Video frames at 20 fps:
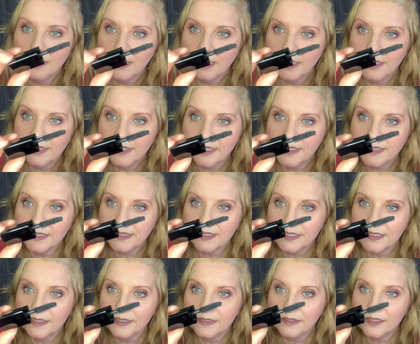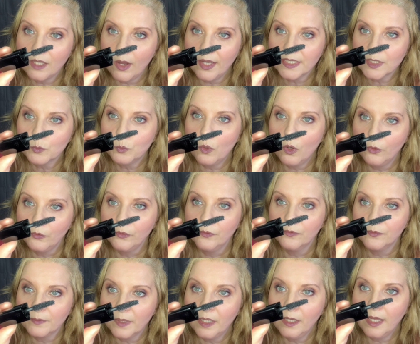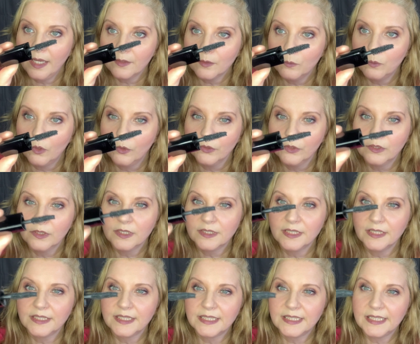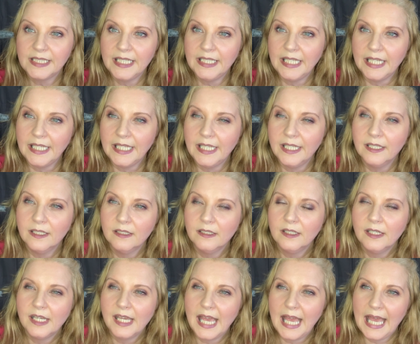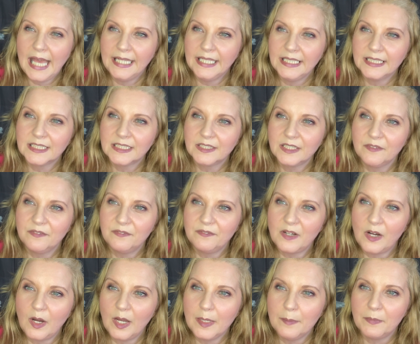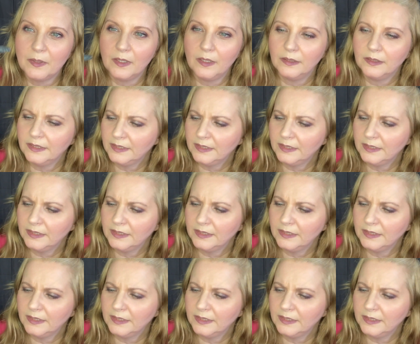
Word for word: And this is a nice wand. I like the wand because it's skinny and it's the fibre.